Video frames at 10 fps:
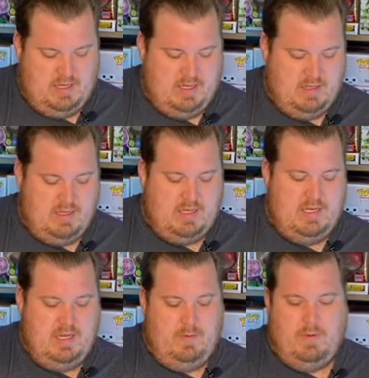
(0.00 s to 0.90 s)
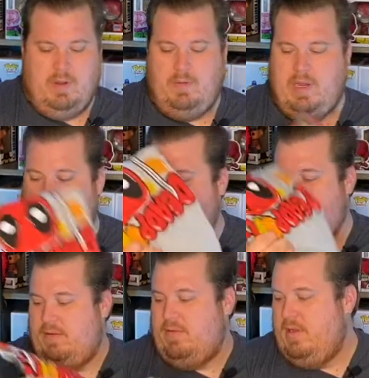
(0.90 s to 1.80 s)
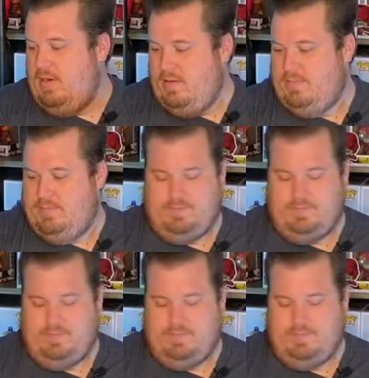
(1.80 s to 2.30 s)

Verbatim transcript: So let's see what we have here.